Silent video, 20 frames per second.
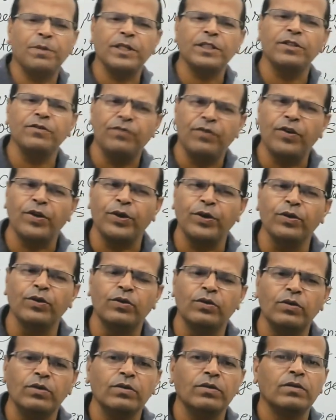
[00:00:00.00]
for you.
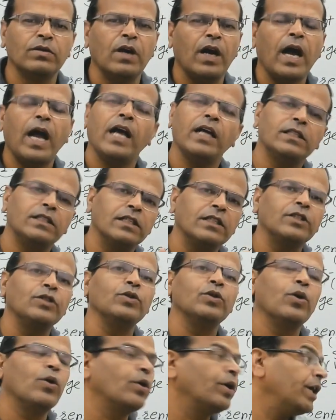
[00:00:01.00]
As such you don't
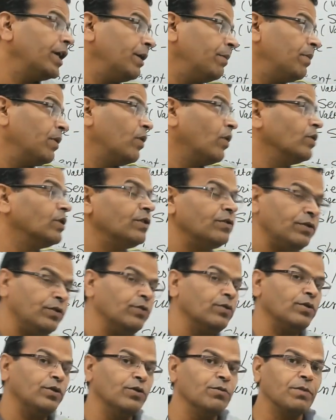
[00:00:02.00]
need, because you
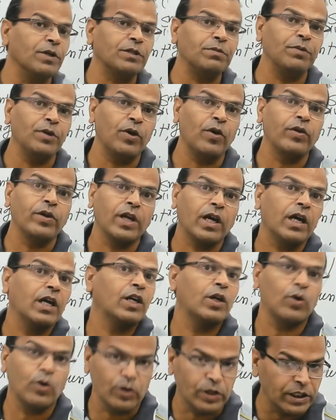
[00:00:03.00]
must be knowing the control
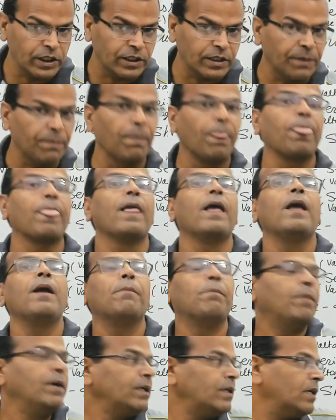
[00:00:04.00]
system.
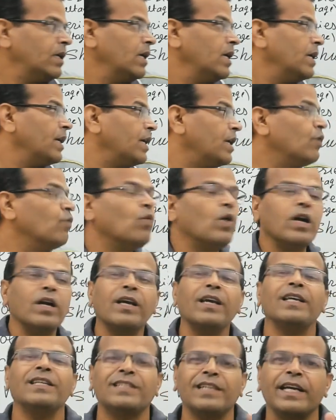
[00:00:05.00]
But in one case
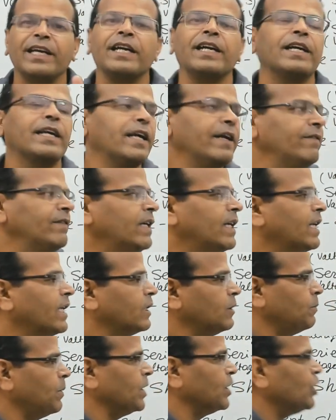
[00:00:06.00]
I can derive that
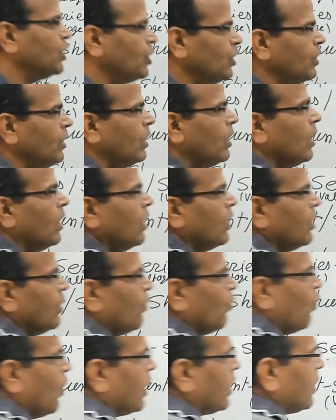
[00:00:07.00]
expression.
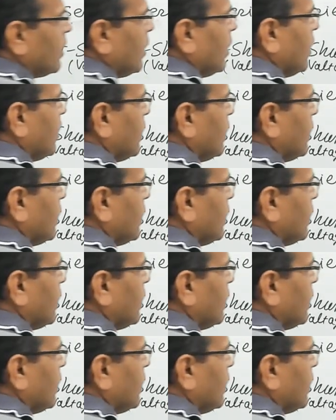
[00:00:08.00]
What is